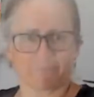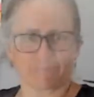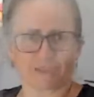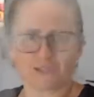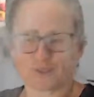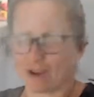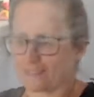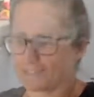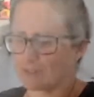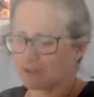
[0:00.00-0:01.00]

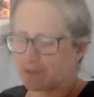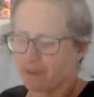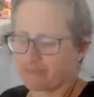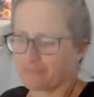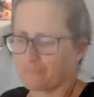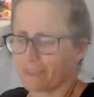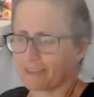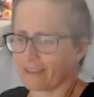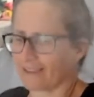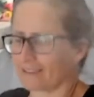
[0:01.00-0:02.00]
icing sugar in
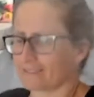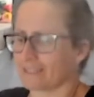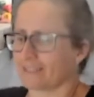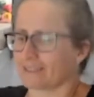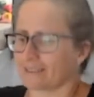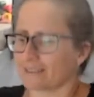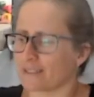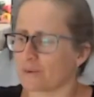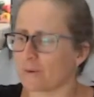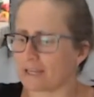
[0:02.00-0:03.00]
there.
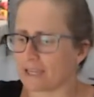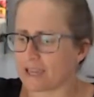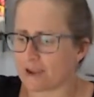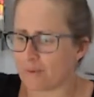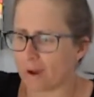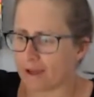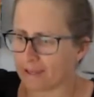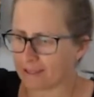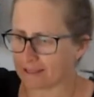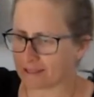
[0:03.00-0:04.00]
So 1 egg
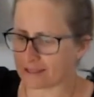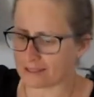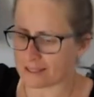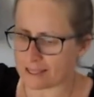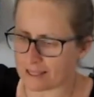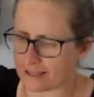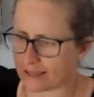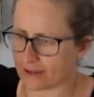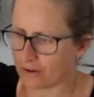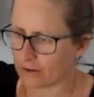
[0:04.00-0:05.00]
white, in
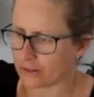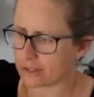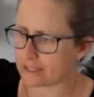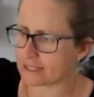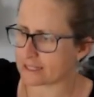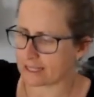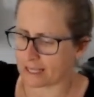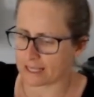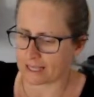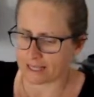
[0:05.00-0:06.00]
that goes.
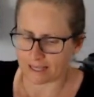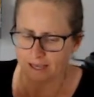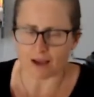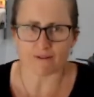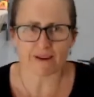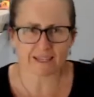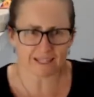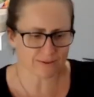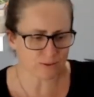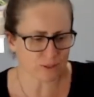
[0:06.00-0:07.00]
I reckon
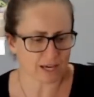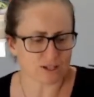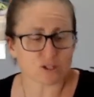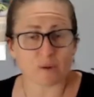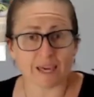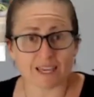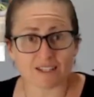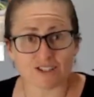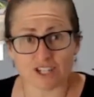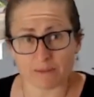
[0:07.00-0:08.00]
if you can't do
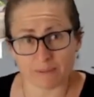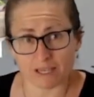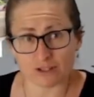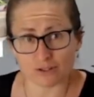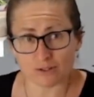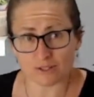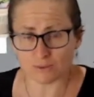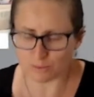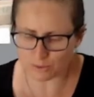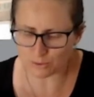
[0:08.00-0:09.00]
eggs, chickpea juice
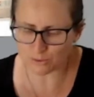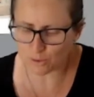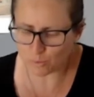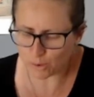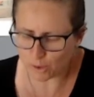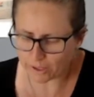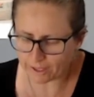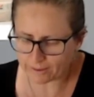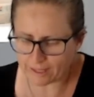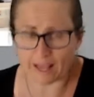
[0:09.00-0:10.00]
would also work,
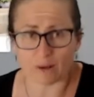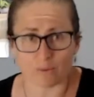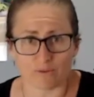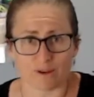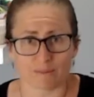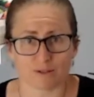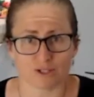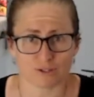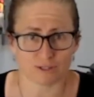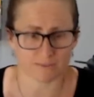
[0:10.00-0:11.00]
like that aquafaba
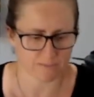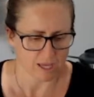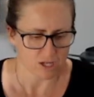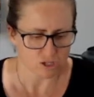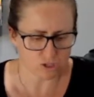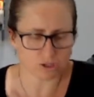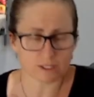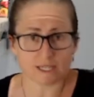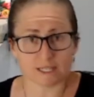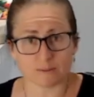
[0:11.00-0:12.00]
juice. 2
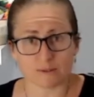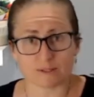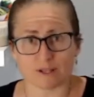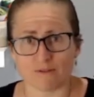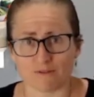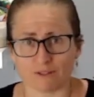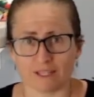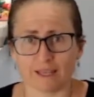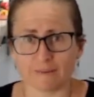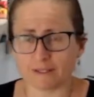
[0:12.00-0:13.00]
teaspoons of
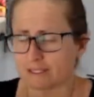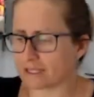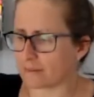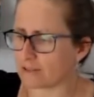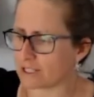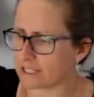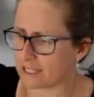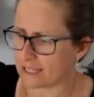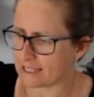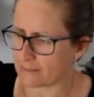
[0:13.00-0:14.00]
lemon, so I'm just
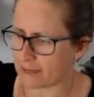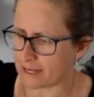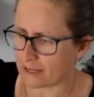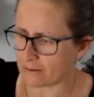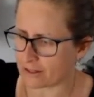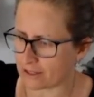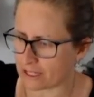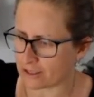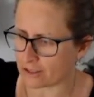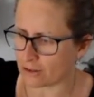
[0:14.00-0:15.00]
guesstimating, we don't
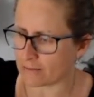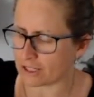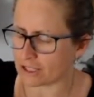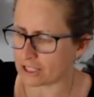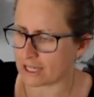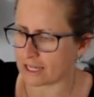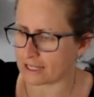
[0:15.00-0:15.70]
need too much of that.